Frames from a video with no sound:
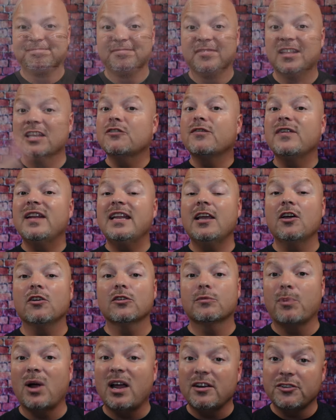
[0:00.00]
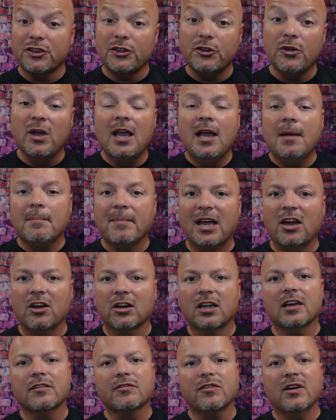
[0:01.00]
This video is brought to you by our
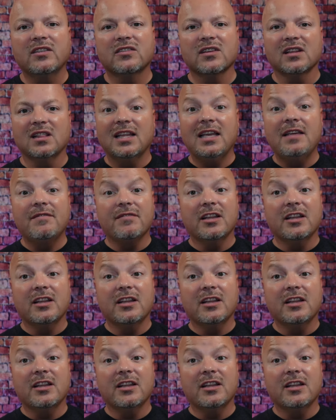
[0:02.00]
good friends at Leaf,